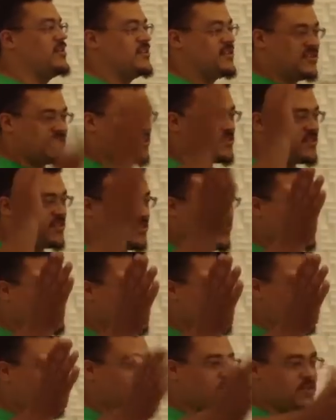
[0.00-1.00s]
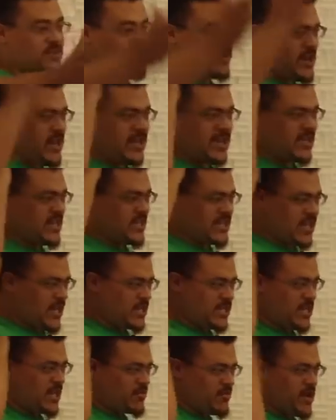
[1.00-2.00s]
this is the 3rd time this week, get
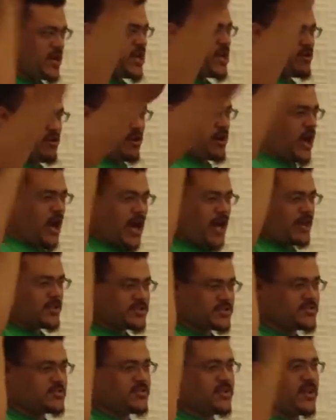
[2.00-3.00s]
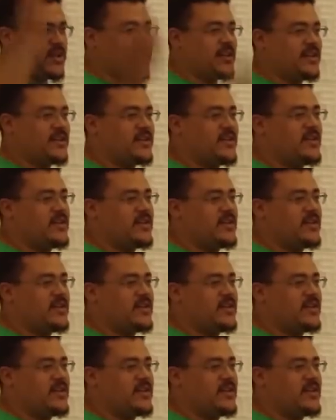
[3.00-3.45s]
that thing running or else, right?